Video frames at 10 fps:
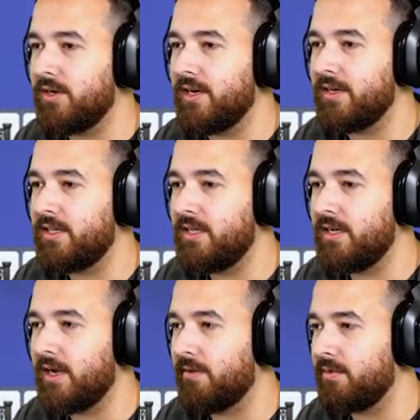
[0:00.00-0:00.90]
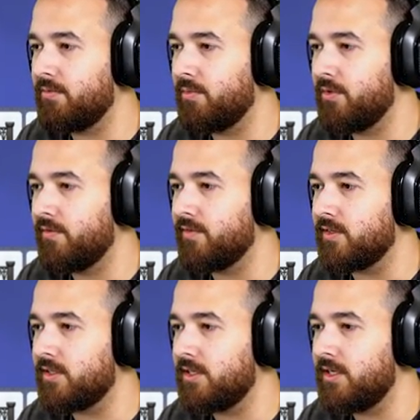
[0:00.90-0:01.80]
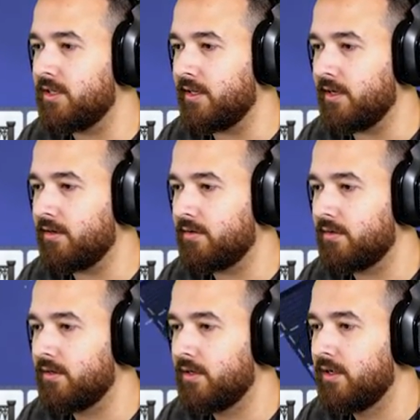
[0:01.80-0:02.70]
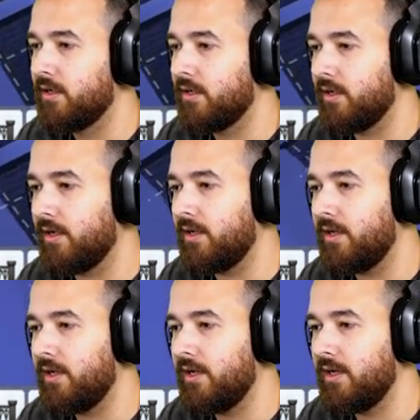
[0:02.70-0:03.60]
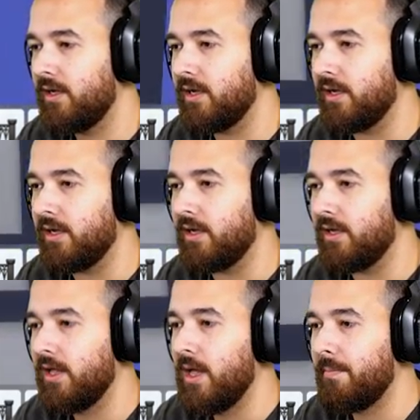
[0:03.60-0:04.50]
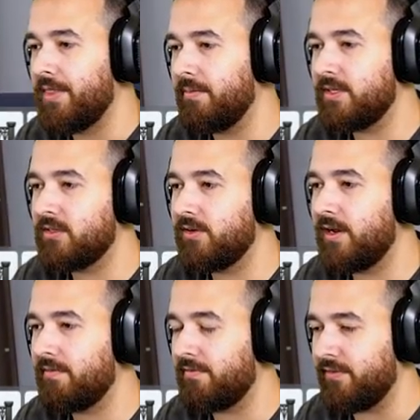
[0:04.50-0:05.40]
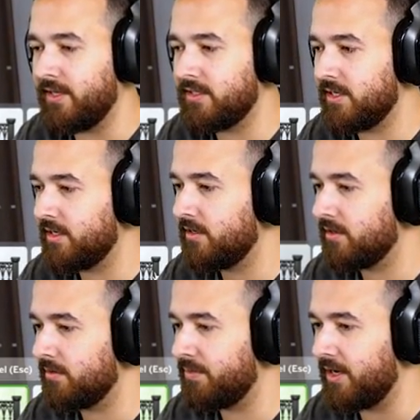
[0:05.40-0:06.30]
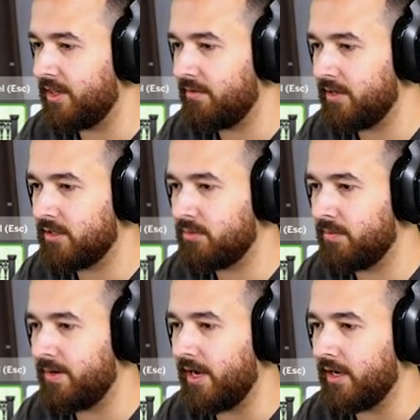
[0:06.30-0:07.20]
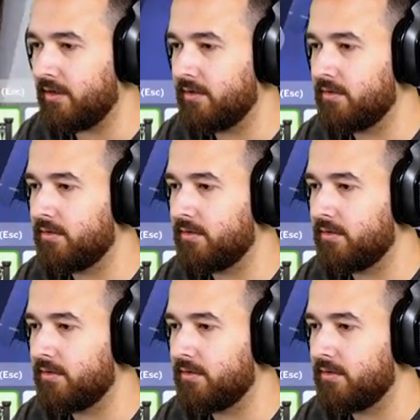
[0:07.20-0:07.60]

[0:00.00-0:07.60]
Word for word: go down here and we remove the ceiling. Ah. But then we still don't have a fence here, but I think we can just put it back.